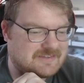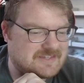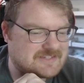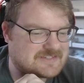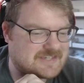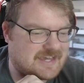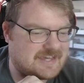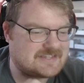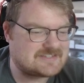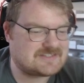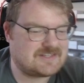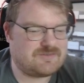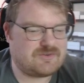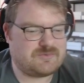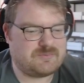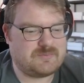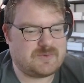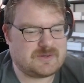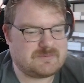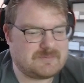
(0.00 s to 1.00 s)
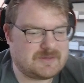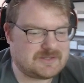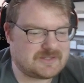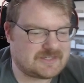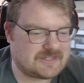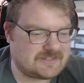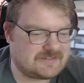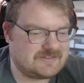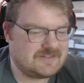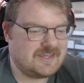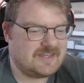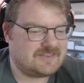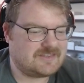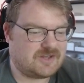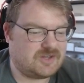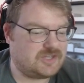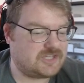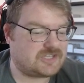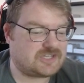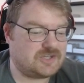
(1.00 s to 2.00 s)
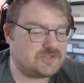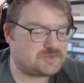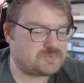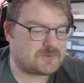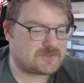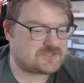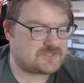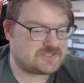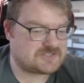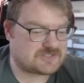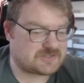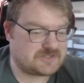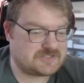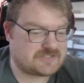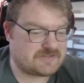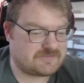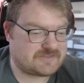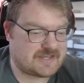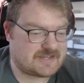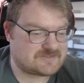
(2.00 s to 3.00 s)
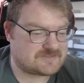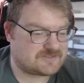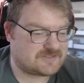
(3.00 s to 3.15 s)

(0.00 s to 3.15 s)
This guy is level 1 million. The only close person is 37,000.